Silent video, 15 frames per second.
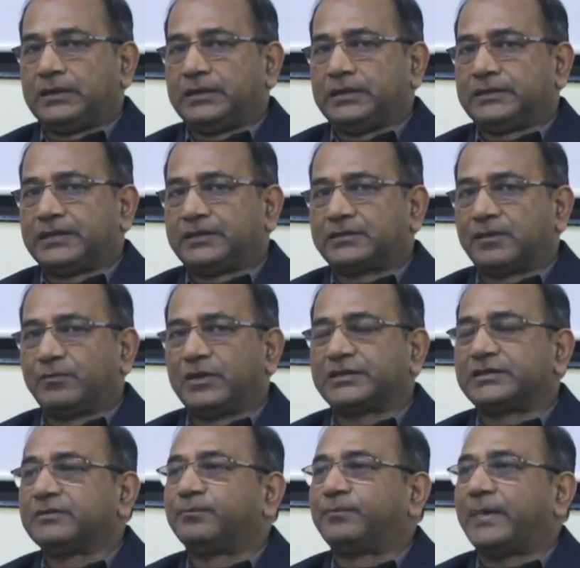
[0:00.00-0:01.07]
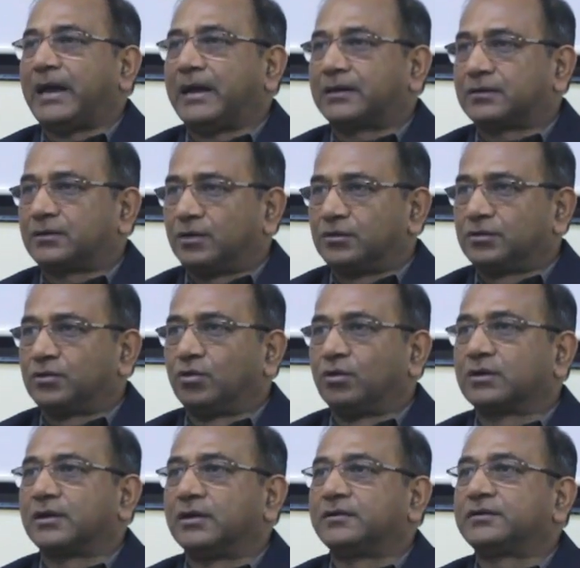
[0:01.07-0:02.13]
it had tremendous impact on the
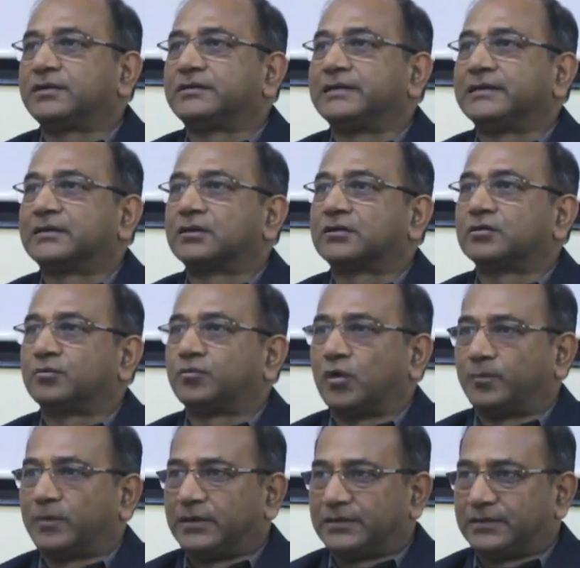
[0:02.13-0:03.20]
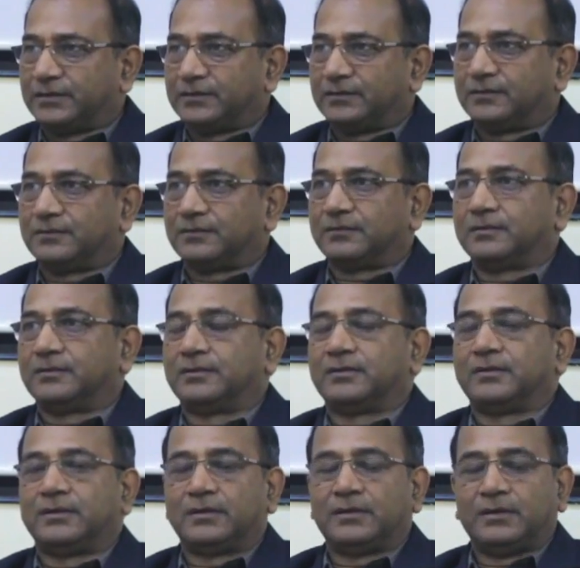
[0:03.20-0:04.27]
whole country's intellectual property
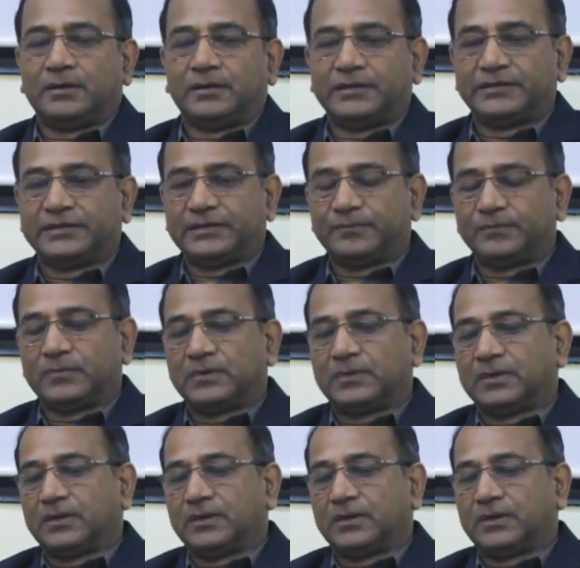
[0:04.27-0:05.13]
regime.